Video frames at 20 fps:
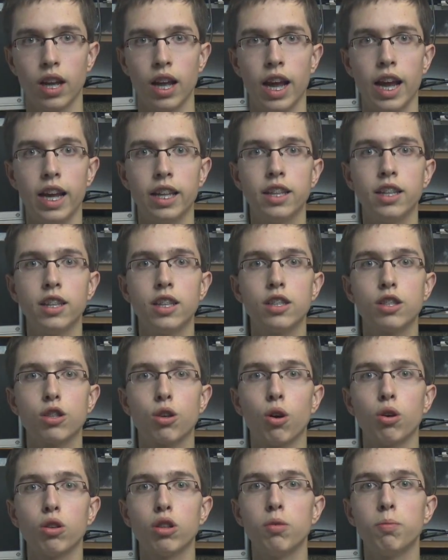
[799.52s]
And it is
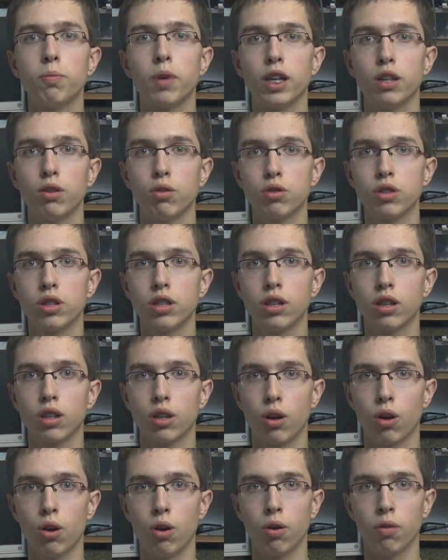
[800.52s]
gotten by using
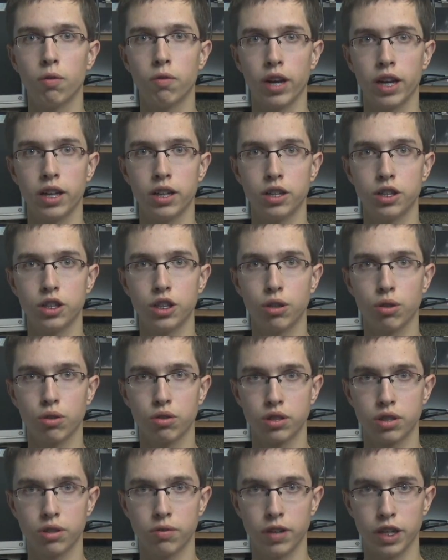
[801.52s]
law of energy
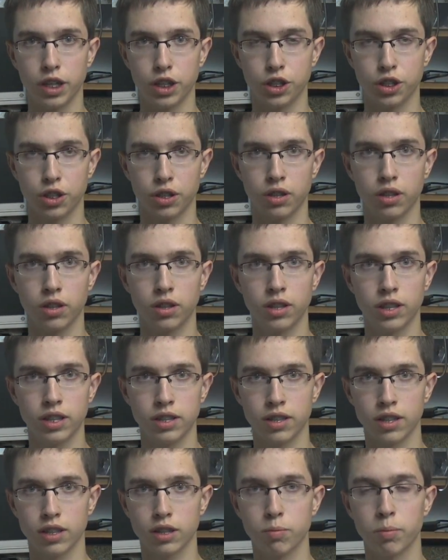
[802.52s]
conservation,
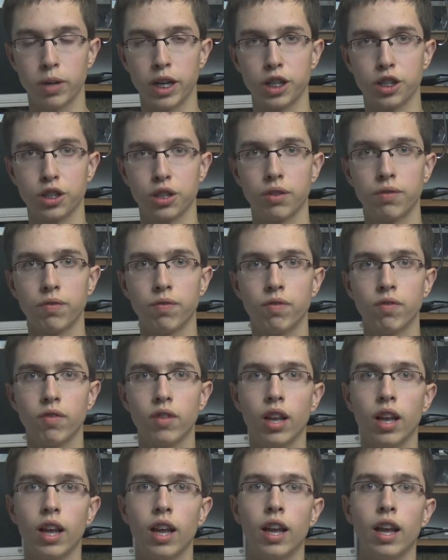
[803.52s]
this expression.
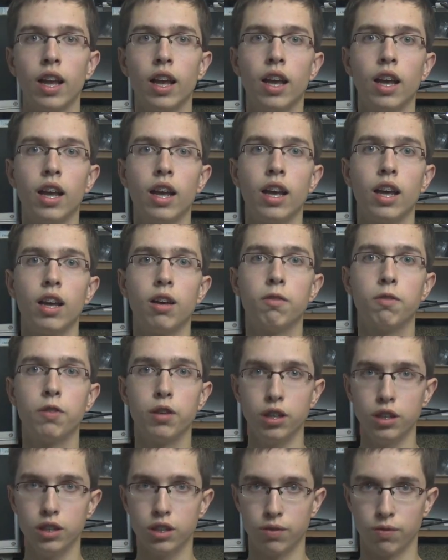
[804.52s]

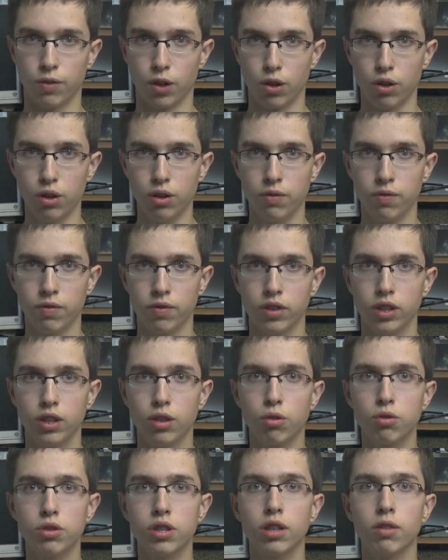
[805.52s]
Furthermore,
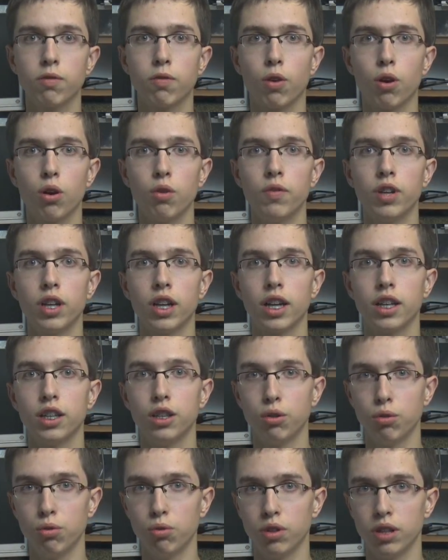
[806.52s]
using formula
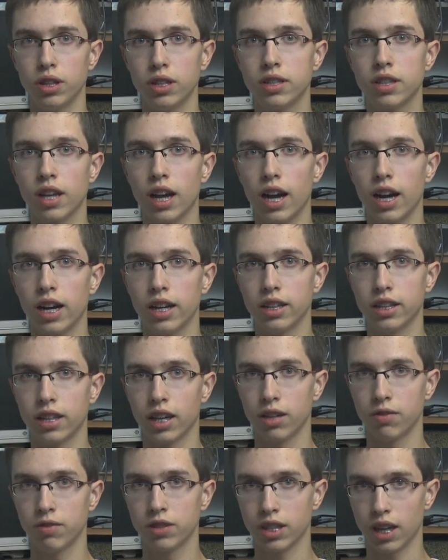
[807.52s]
U is I
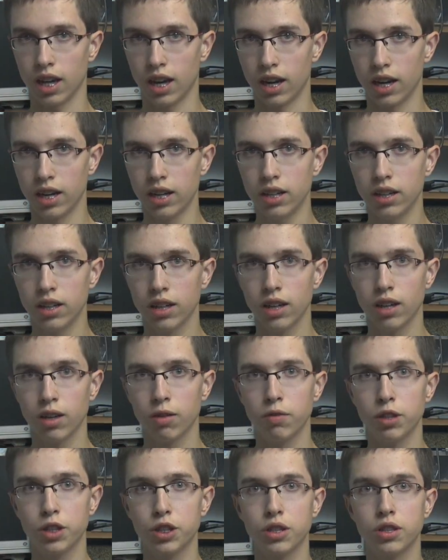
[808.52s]
times R,
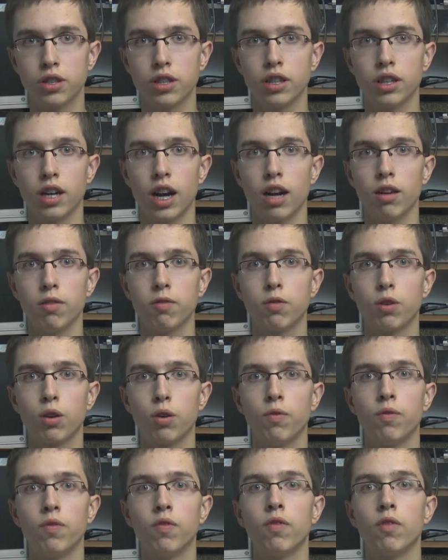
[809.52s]
which is derived
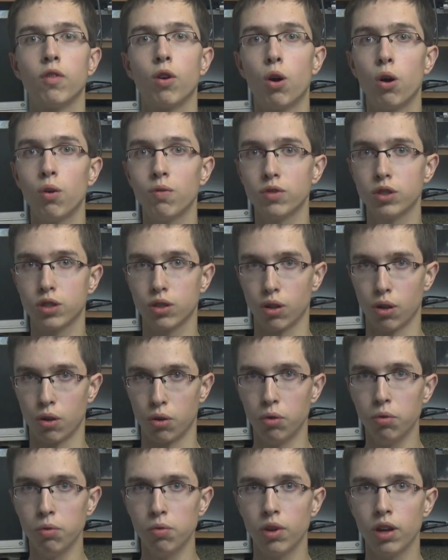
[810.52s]
from Ohm's
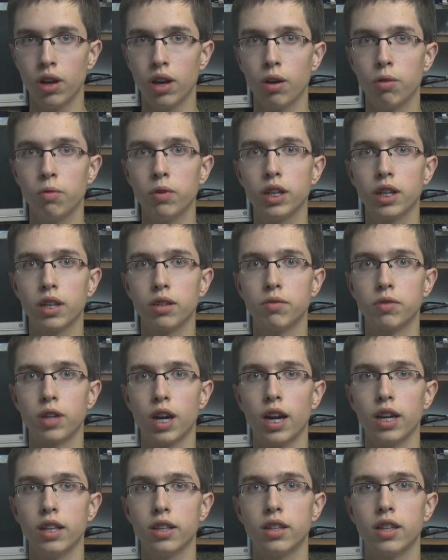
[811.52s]
law, we can
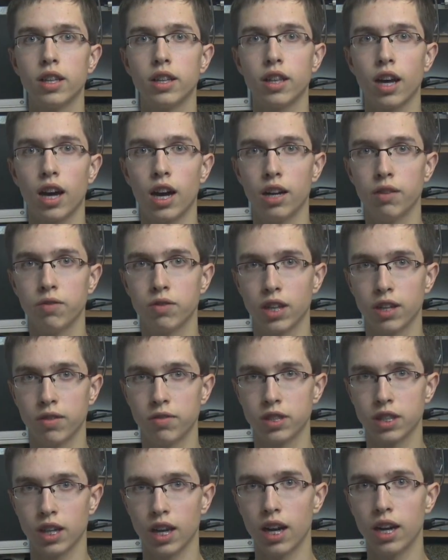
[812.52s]
write that I
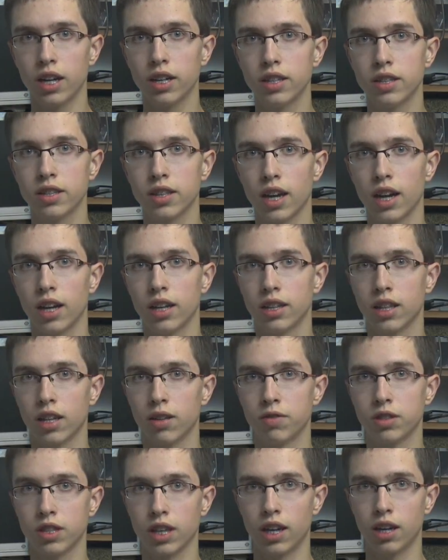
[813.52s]
times R is I
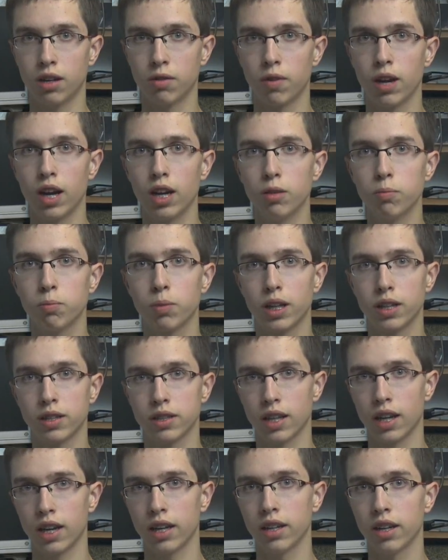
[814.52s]
times R1
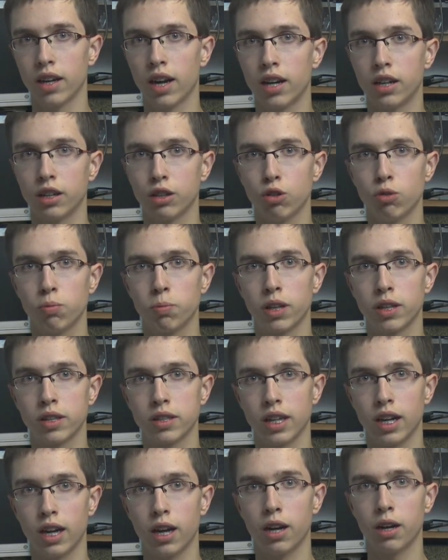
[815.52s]
plus I R2
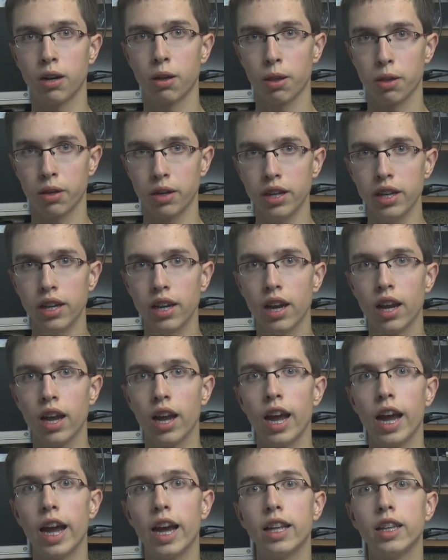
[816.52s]
plus I R3,
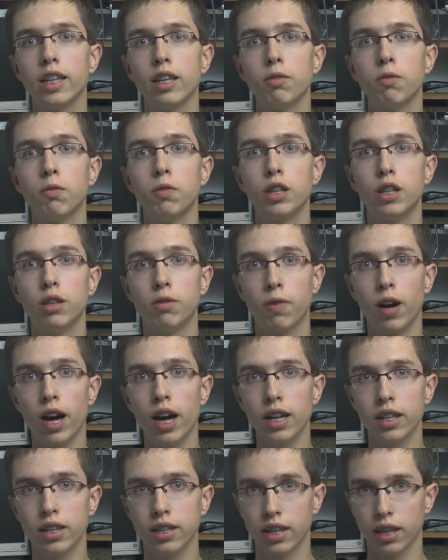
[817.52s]
and if we
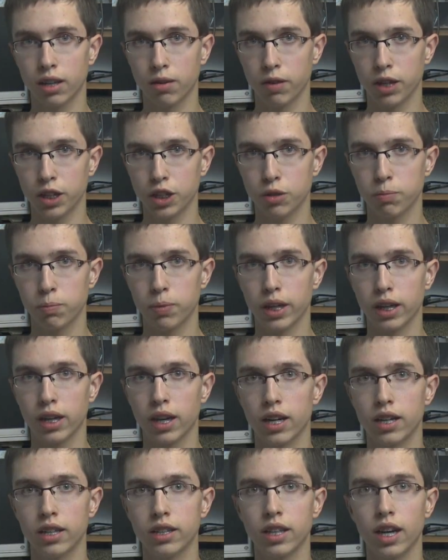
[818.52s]
divide the equation by
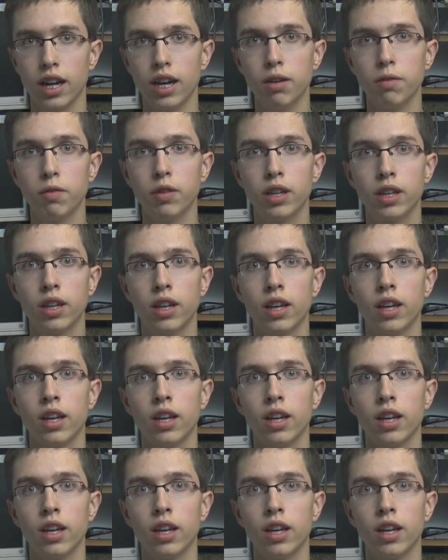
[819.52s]
current IV,